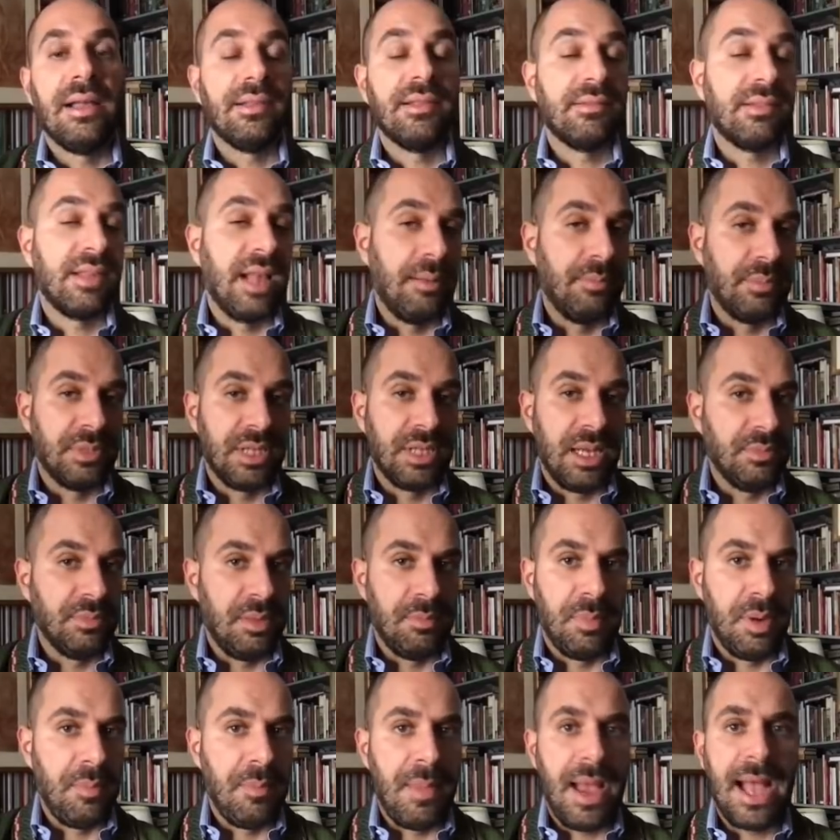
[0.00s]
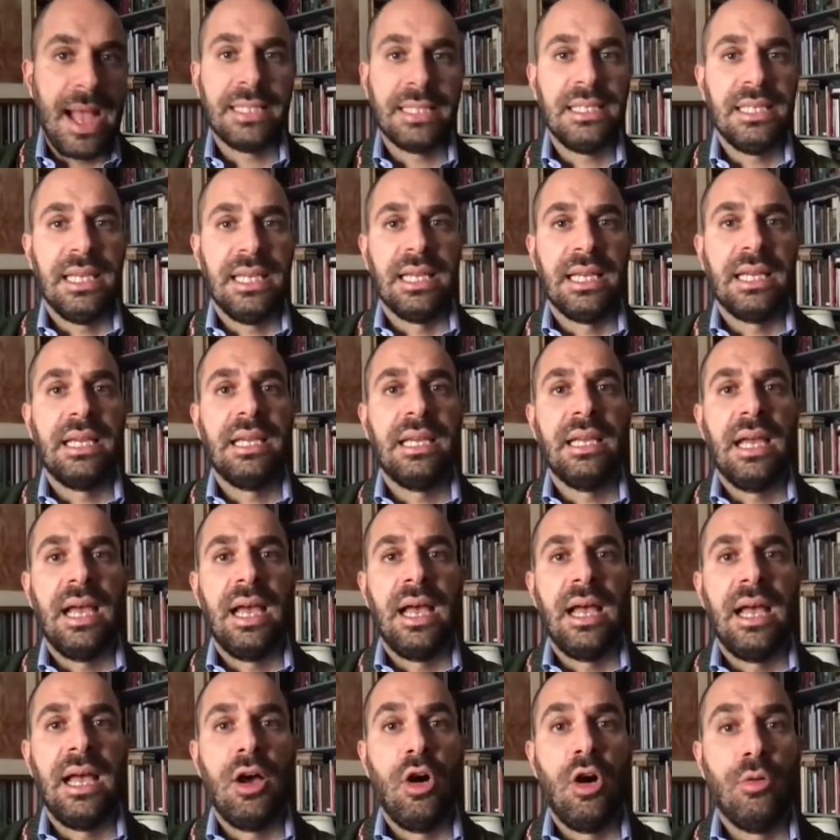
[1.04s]
sometimes emblematic
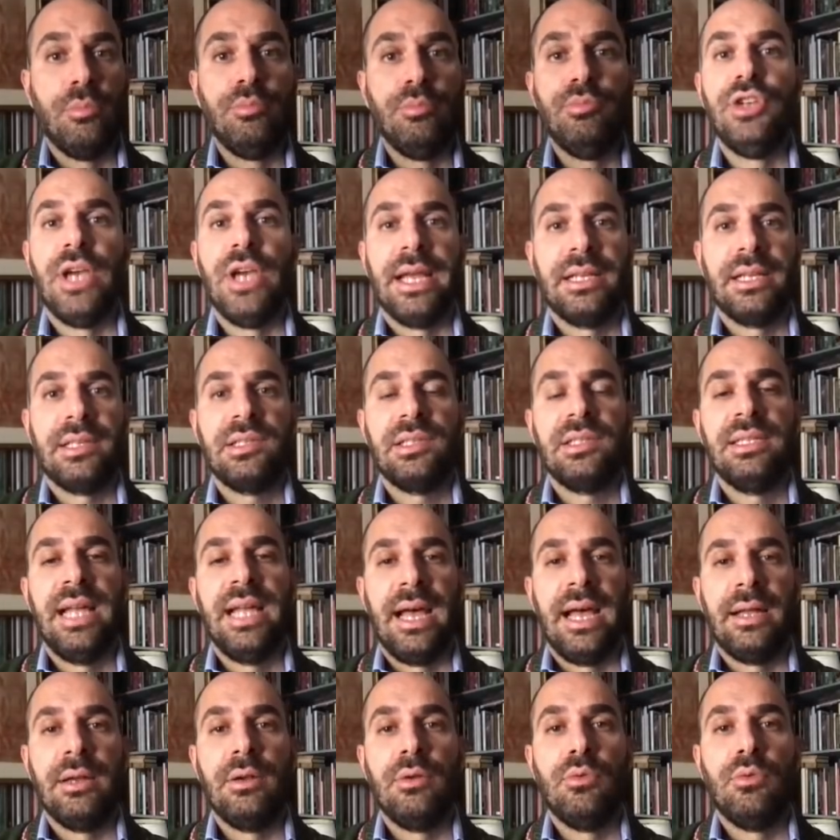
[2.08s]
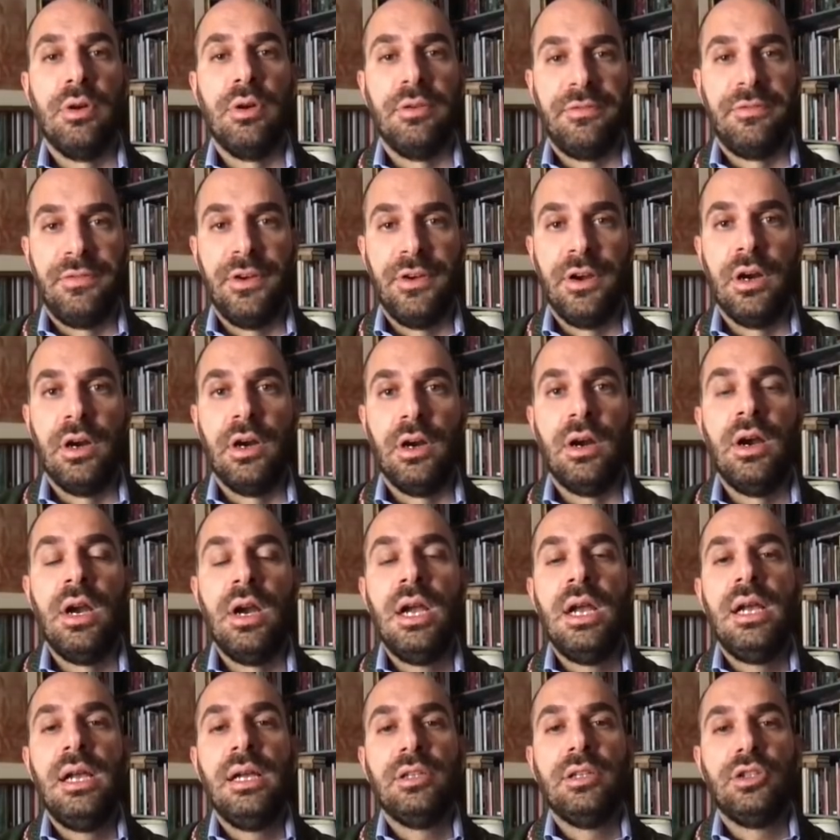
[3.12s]
objects that refer
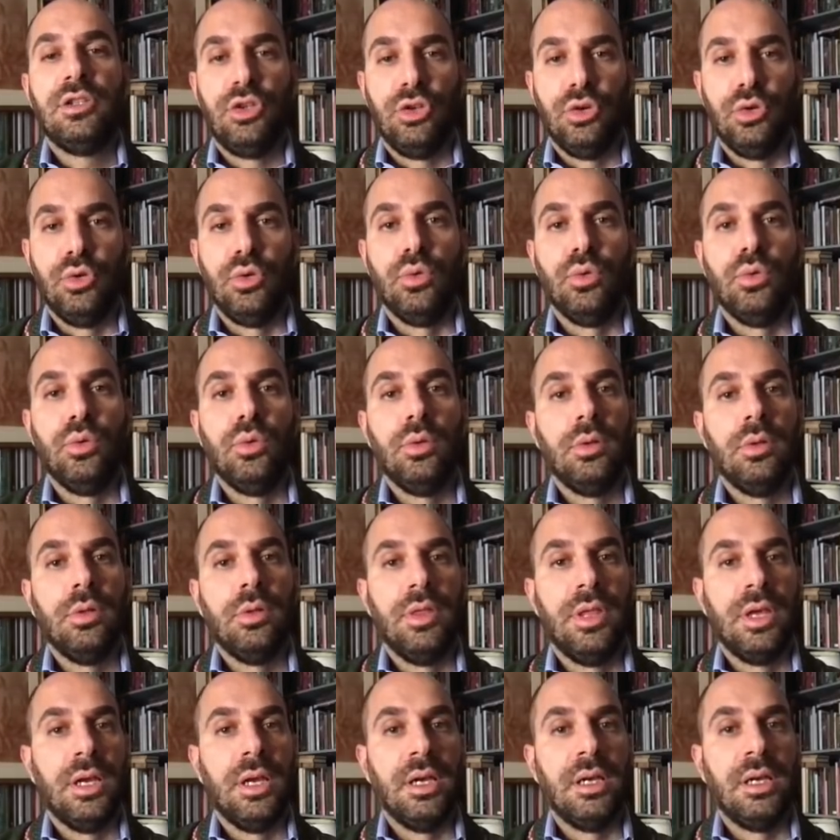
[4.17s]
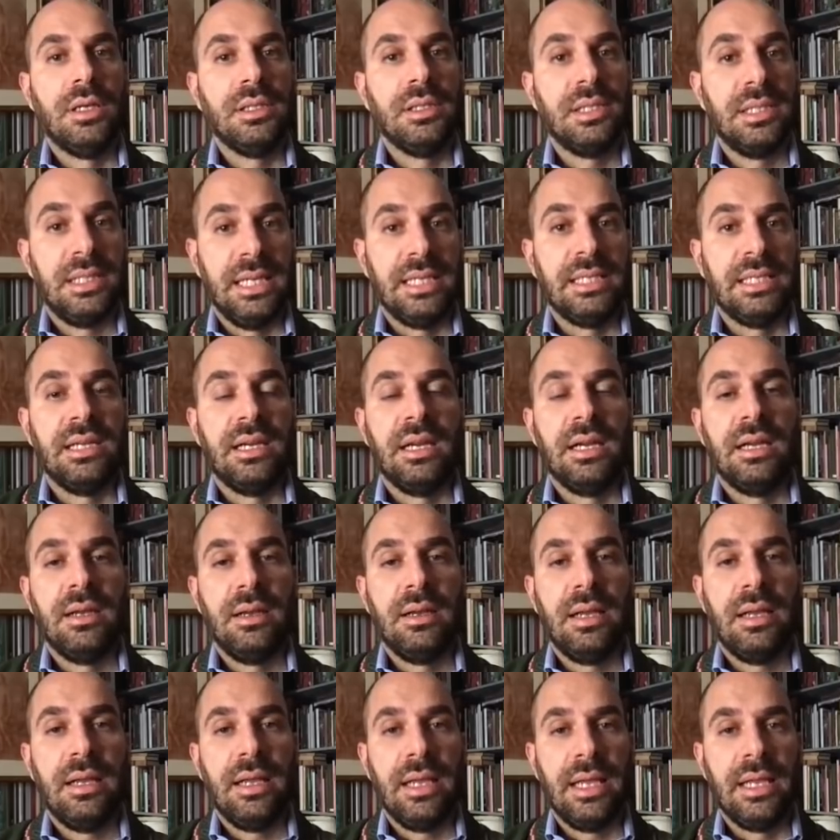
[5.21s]
to the sitter
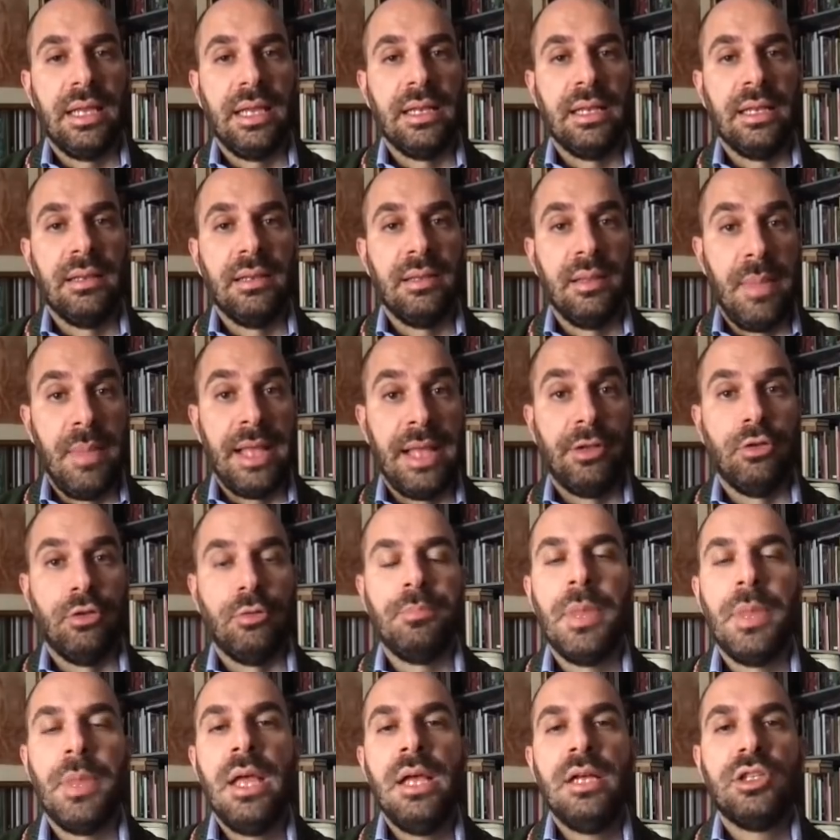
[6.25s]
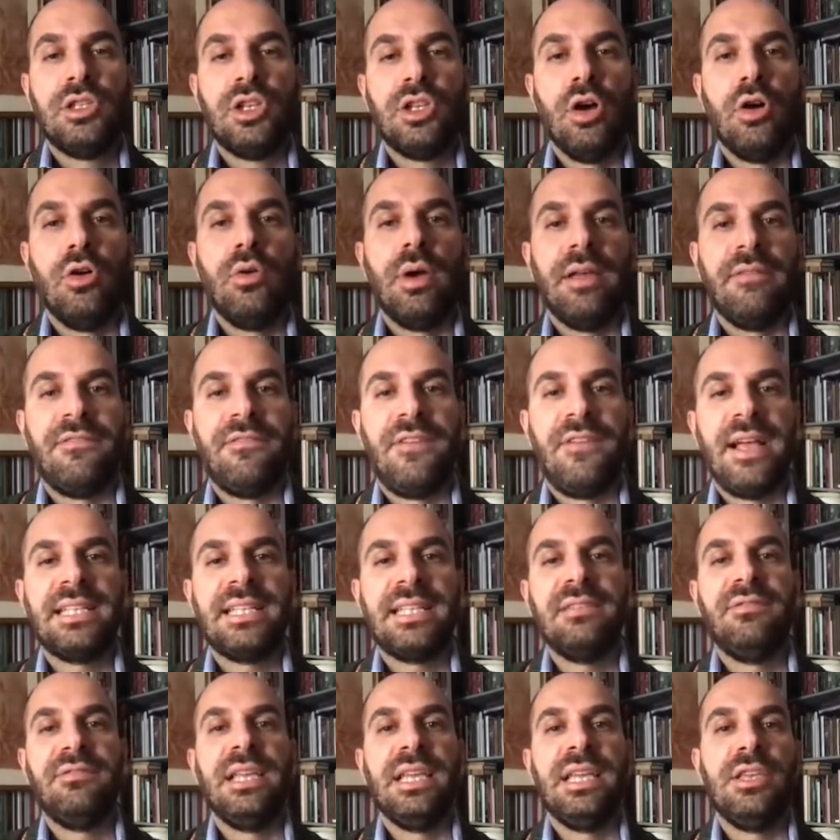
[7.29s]
in the medal. So
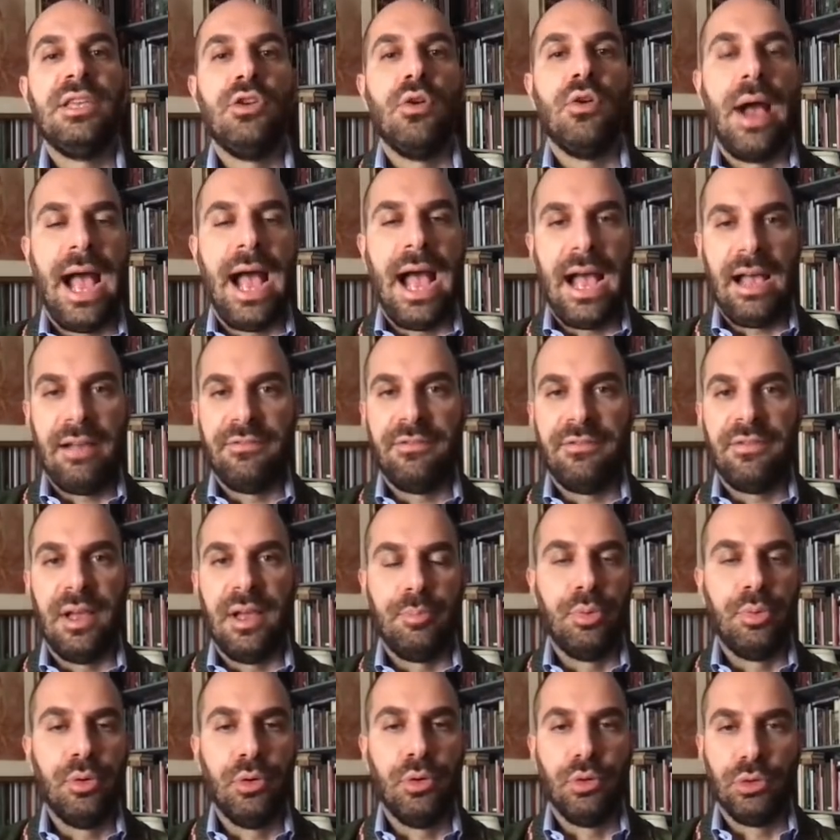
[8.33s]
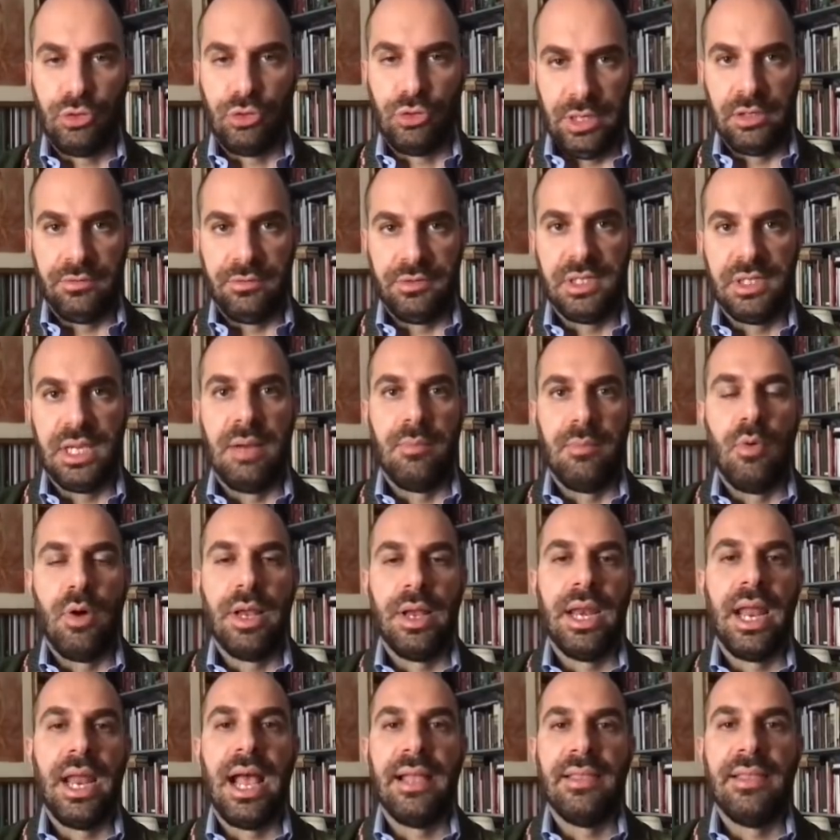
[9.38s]
effectively, you have a portrait of
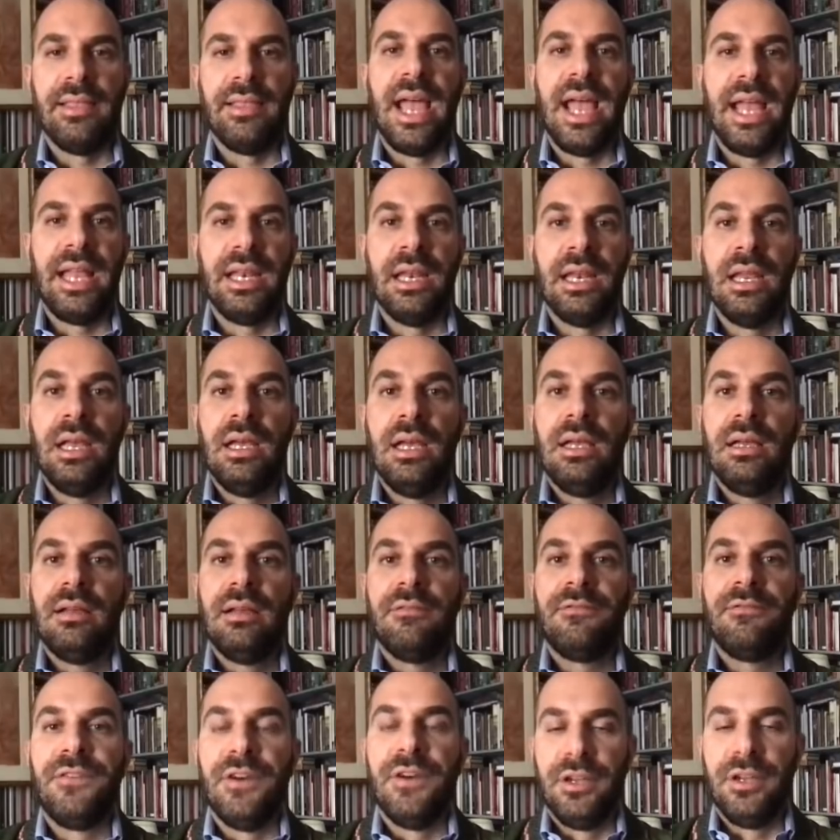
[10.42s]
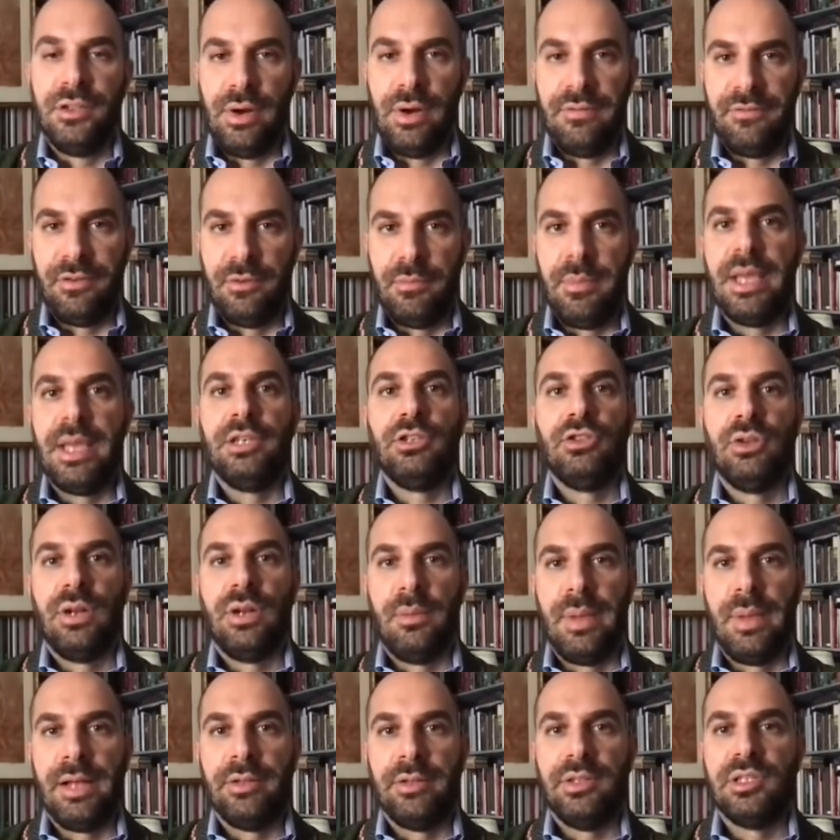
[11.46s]
someone and then further information
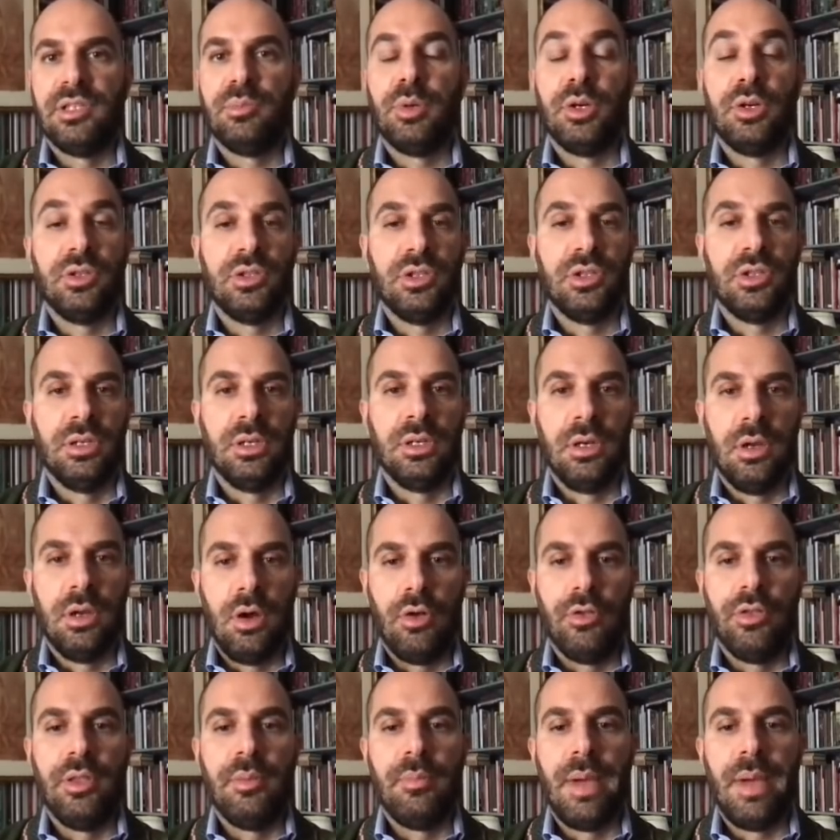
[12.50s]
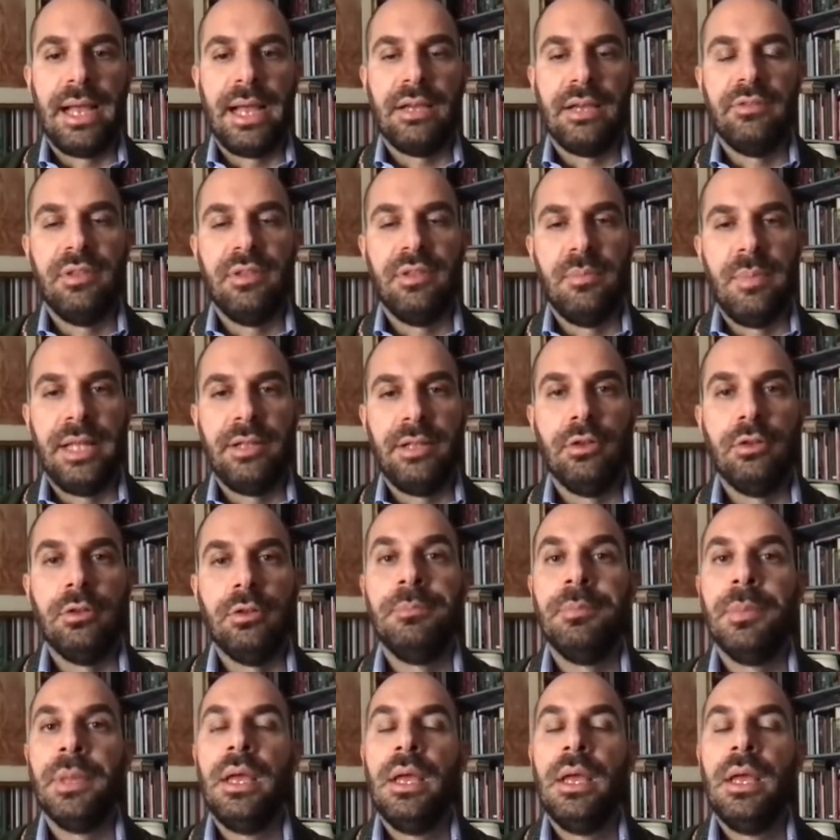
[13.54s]
about this person on the back of the medal.